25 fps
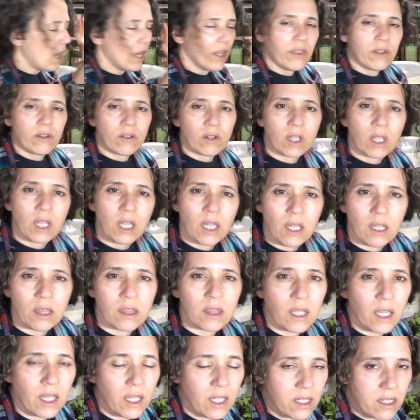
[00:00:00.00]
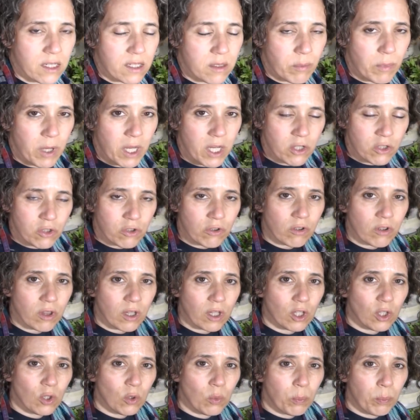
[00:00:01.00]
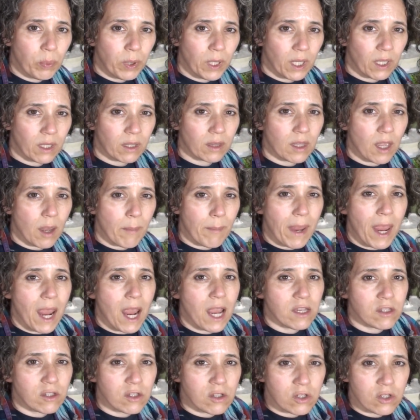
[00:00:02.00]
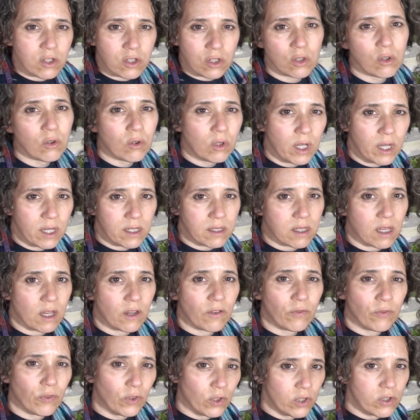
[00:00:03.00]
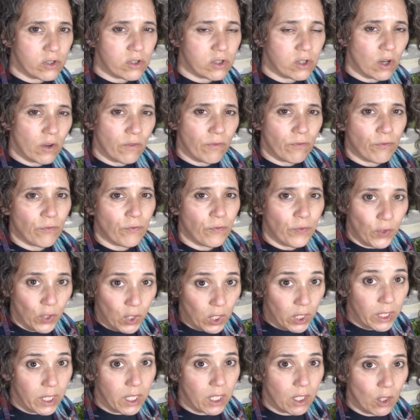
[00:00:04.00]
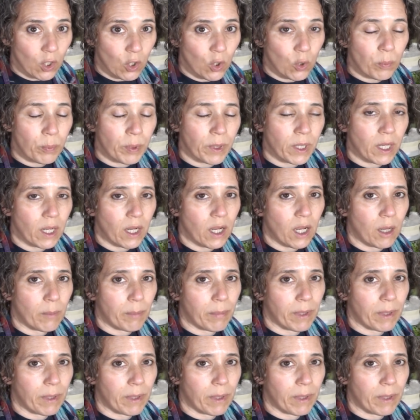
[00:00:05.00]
other key thing is make sure that you pick them as soon as they first fully open up.